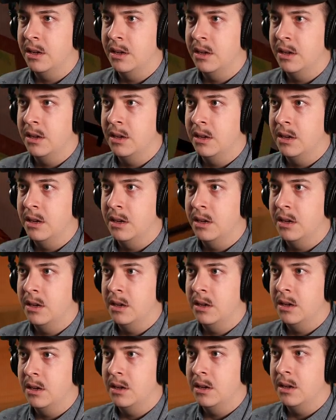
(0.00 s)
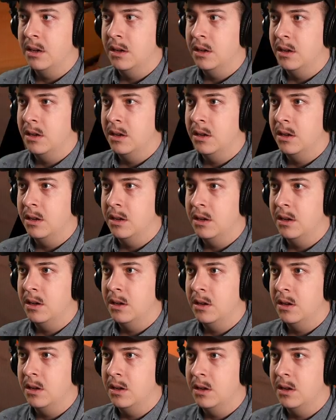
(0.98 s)

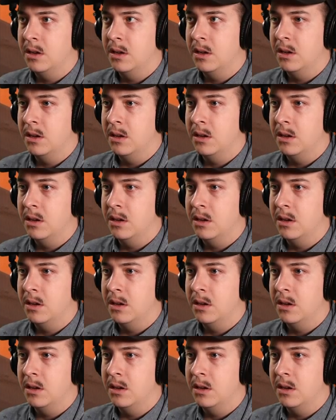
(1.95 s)
No one is speaking in this clip.